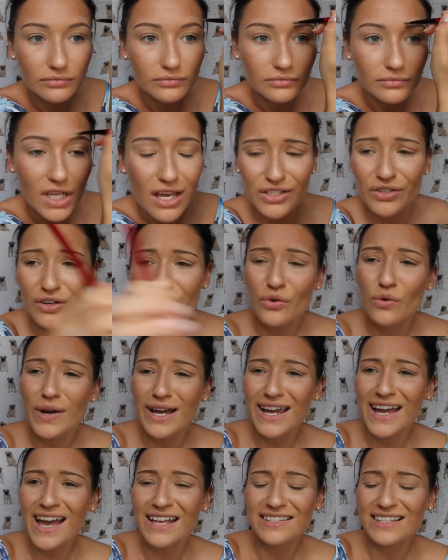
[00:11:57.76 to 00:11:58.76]
To the
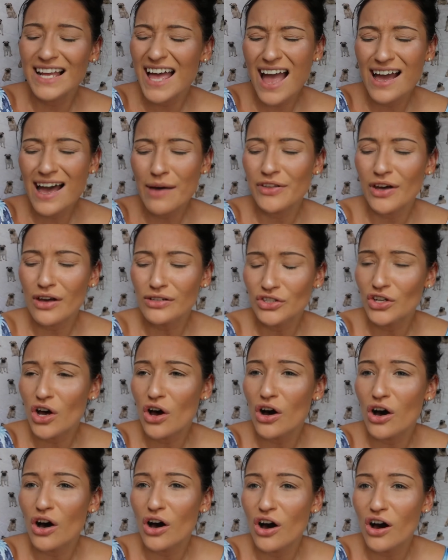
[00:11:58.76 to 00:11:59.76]
west end of the
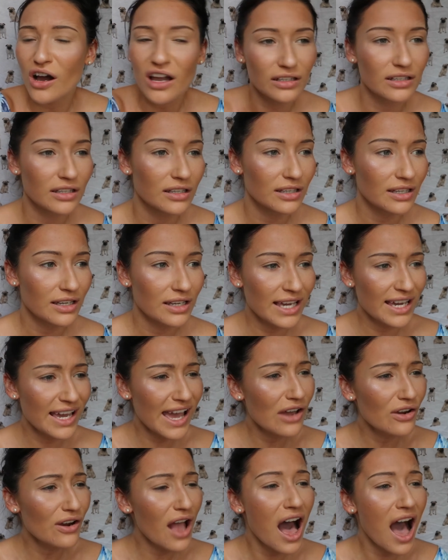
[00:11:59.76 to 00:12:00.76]
door. Here
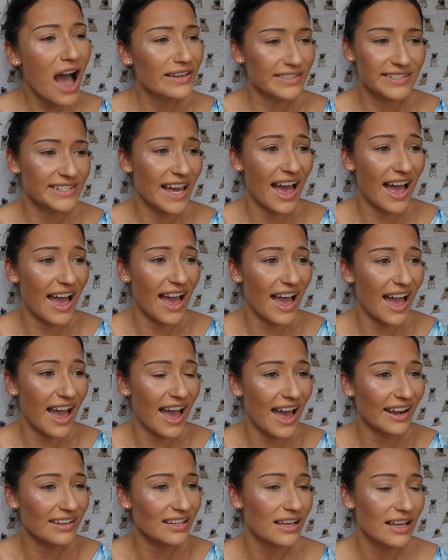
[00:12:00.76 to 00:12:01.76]
I stand,